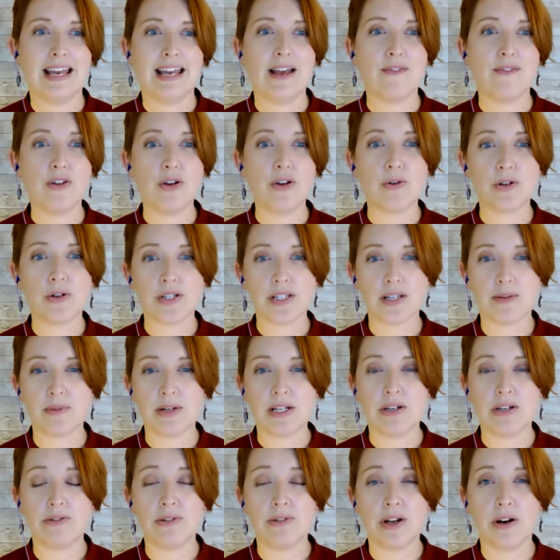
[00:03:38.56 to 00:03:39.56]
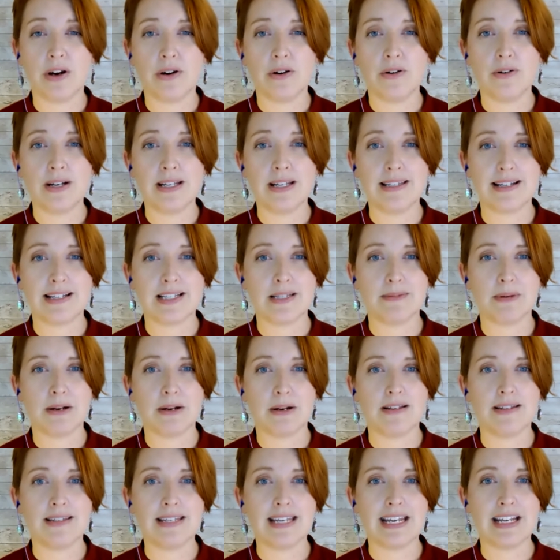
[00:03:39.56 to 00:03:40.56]
If you or someone you know is
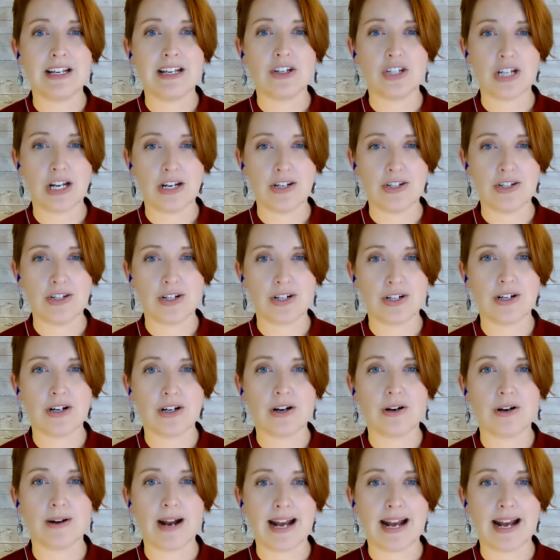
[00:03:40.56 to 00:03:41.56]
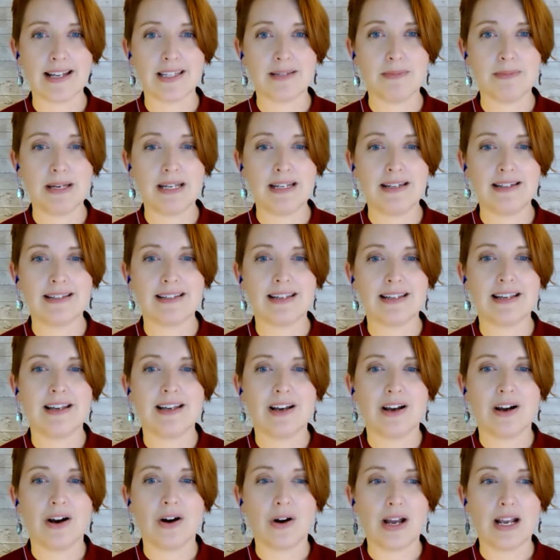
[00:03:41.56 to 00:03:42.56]
experiencing gender harassment,
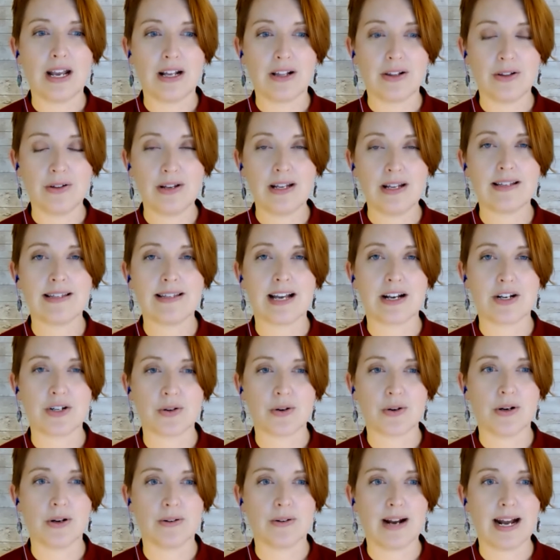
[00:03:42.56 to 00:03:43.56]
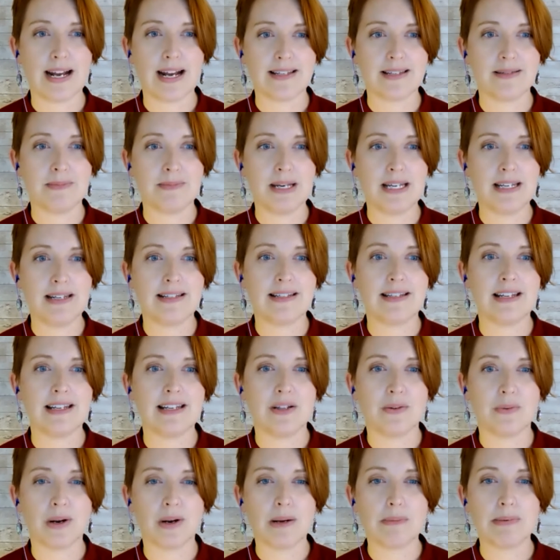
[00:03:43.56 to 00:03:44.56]
including sexual harassment in
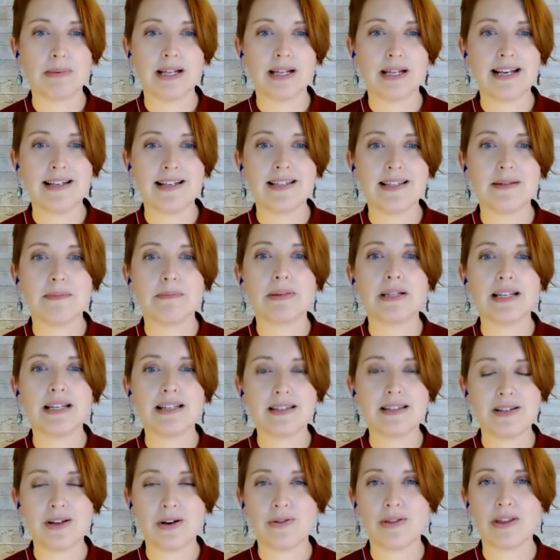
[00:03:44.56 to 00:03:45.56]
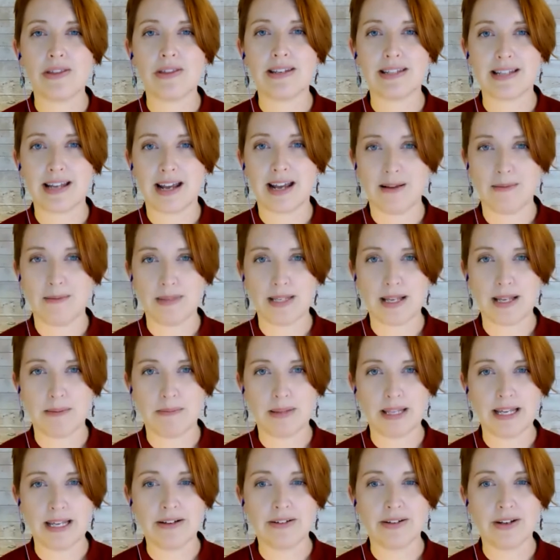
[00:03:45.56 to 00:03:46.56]
the workplace, please know that the Time's
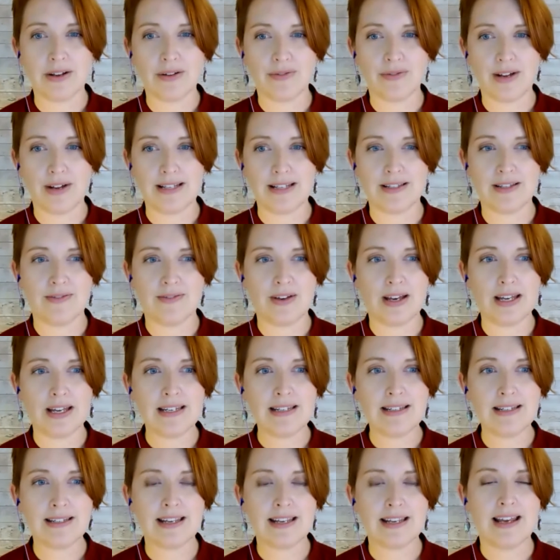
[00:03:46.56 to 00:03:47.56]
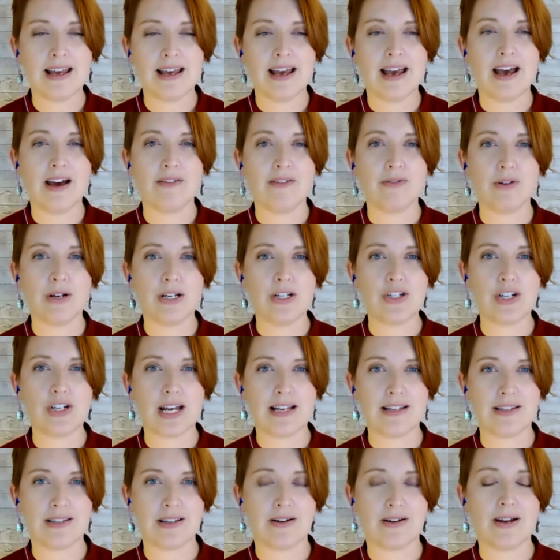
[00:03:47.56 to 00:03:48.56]
Up Legal Defense Fund, of which
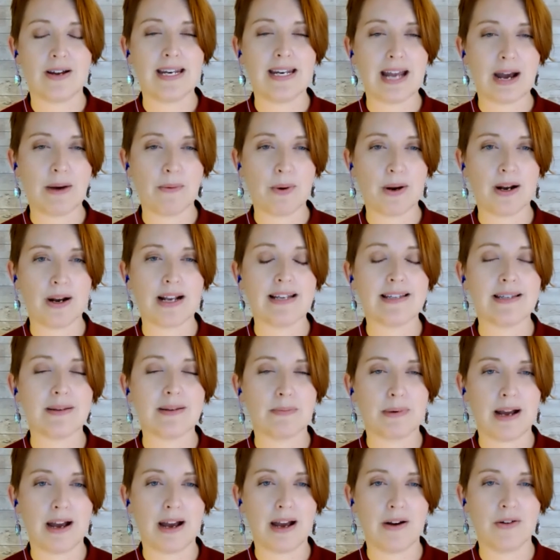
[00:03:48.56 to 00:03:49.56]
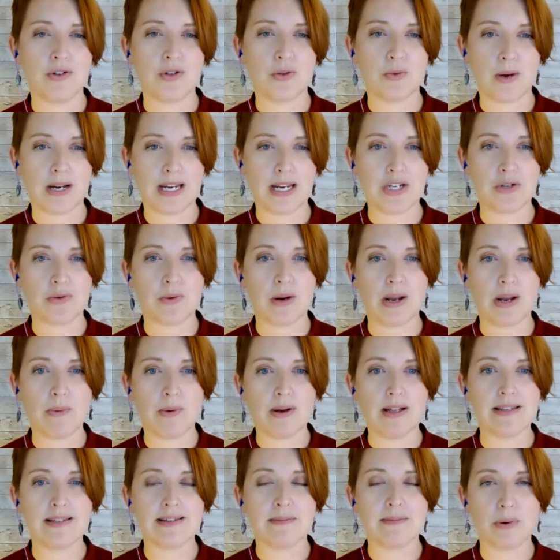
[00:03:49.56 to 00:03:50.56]
SRE Network is a proud
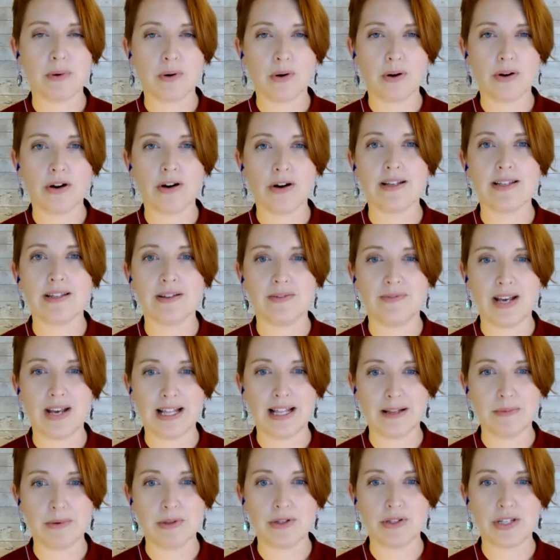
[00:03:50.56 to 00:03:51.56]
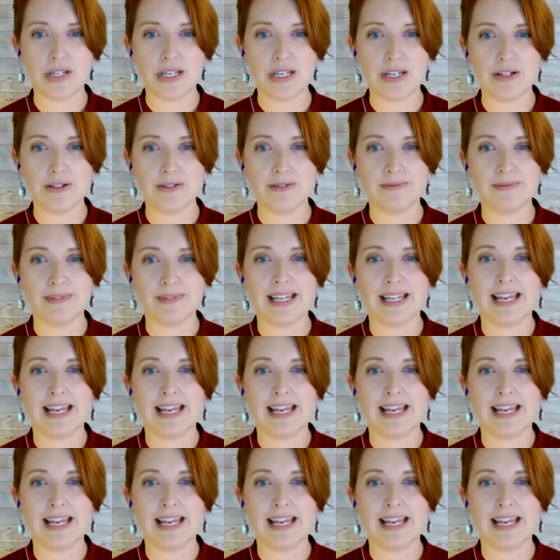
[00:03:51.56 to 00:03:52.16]
2021 supporter, is available to you.